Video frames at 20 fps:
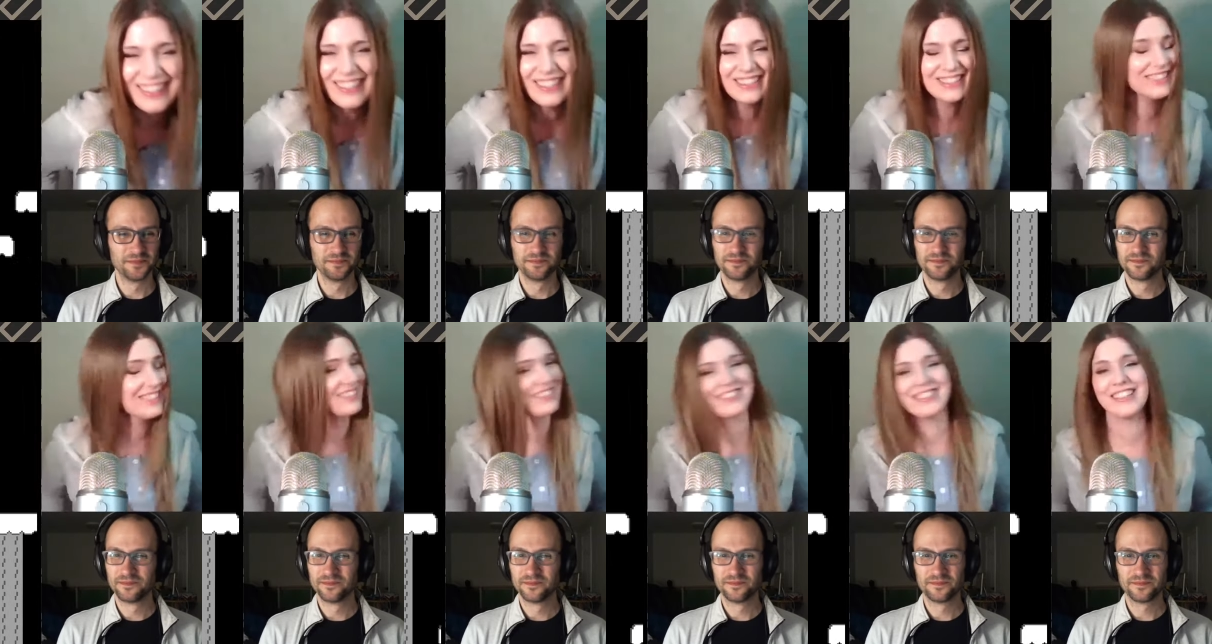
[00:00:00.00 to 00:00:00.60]

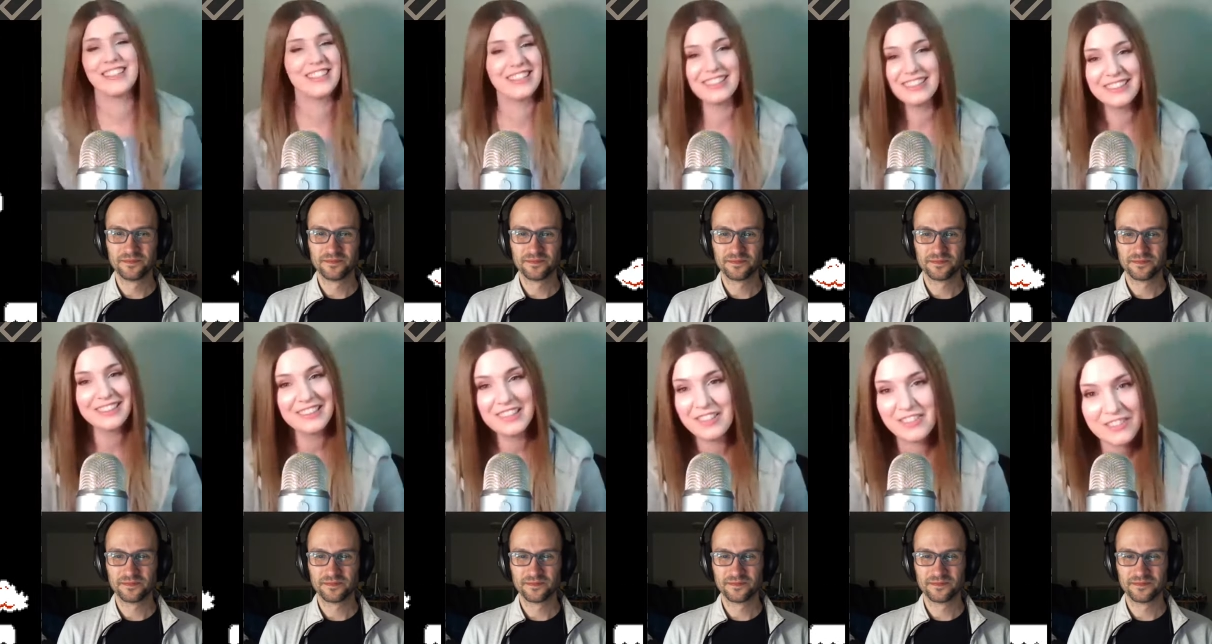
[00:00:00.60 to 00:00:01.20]
Speaker 1: just didn't.
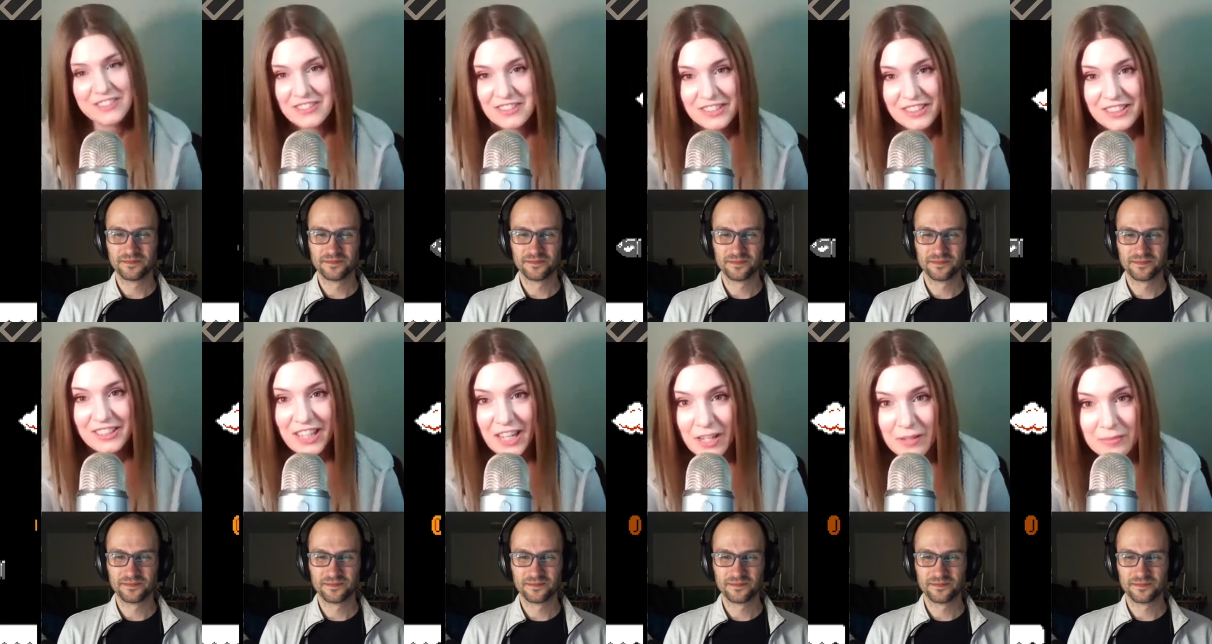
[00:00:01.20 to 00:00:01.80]
It just
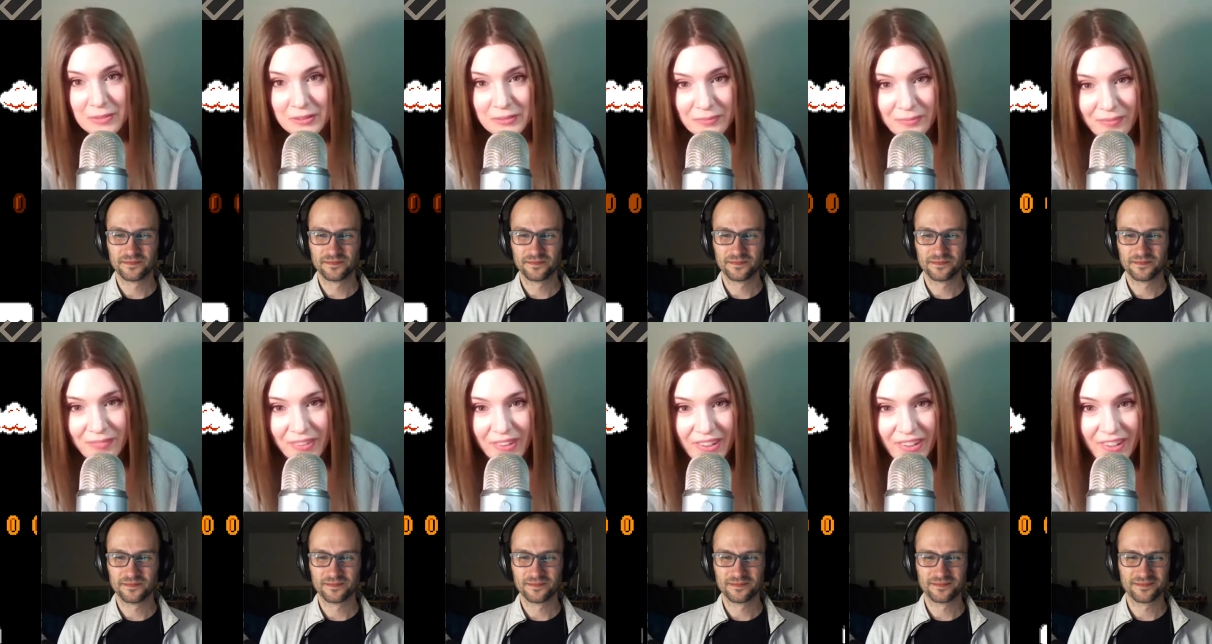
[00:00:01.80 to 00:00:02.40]
didn't happen.
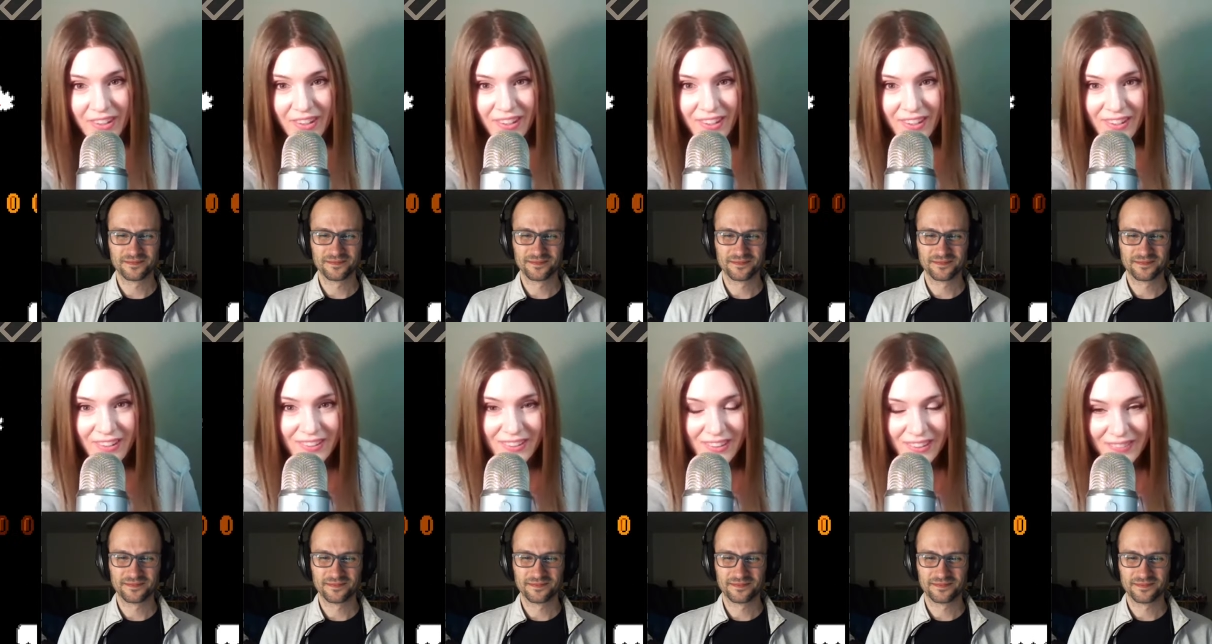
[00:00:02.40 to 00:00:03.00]

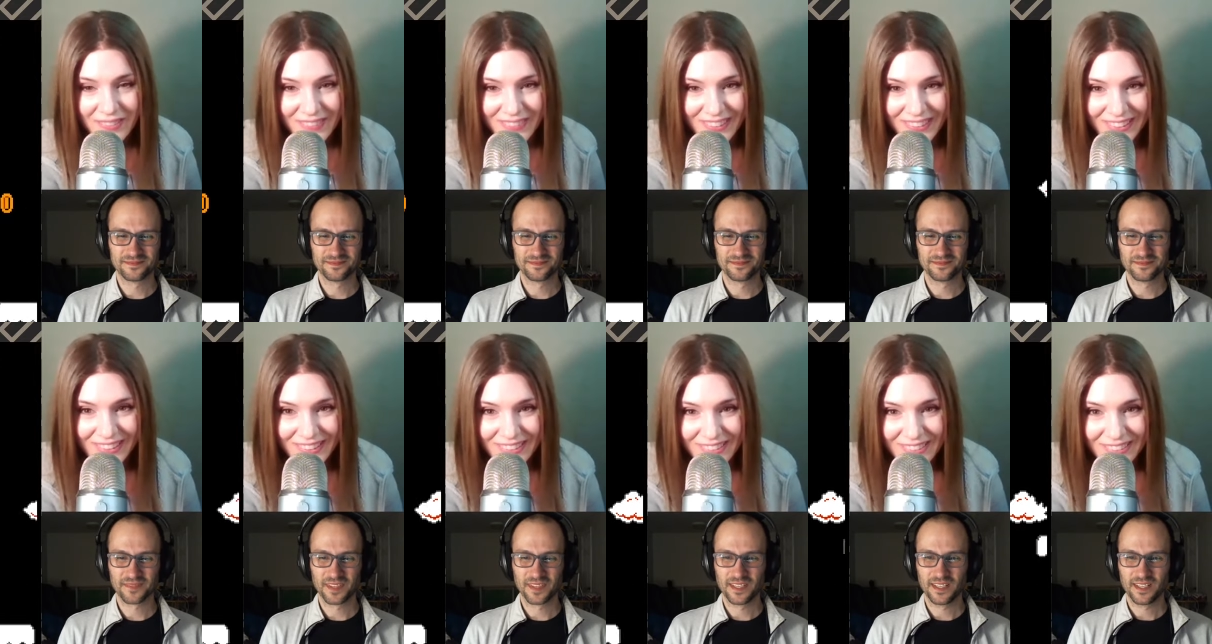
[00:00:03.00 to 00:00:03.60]

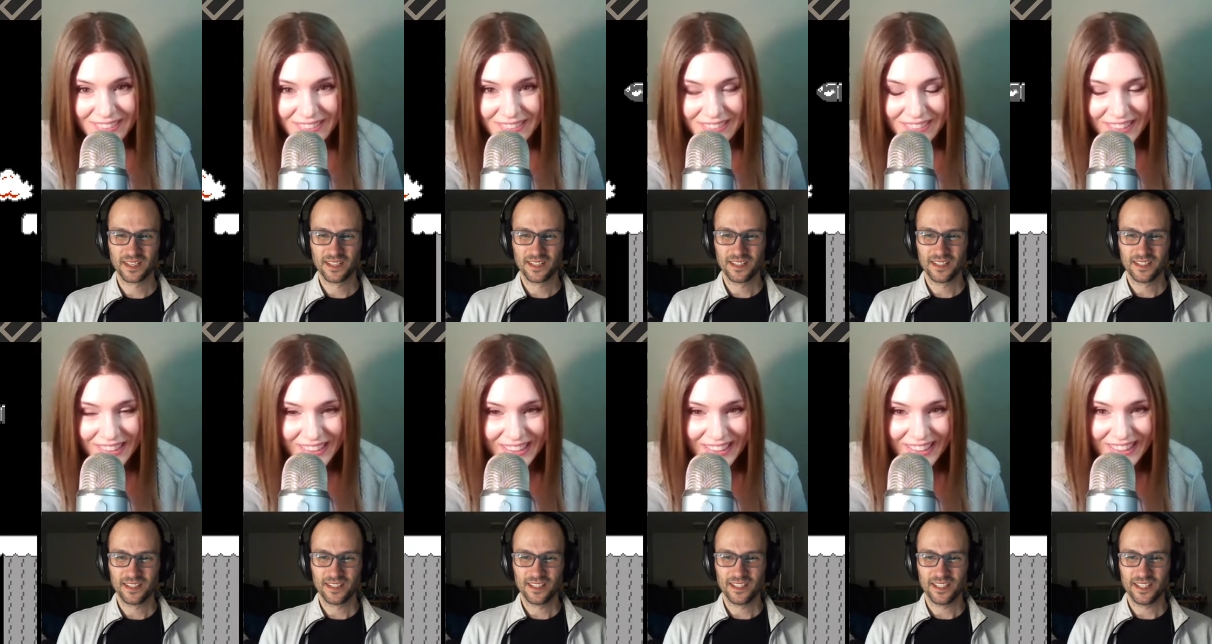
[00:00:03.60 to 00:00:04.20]
But
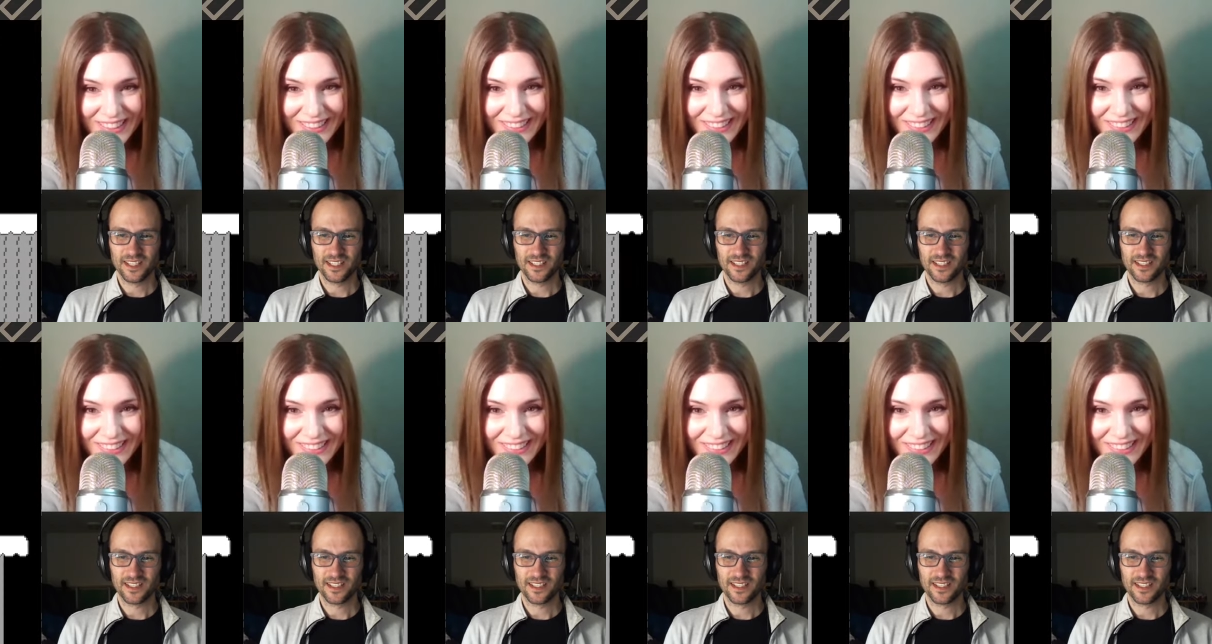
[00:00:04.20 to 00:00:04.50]
yeah.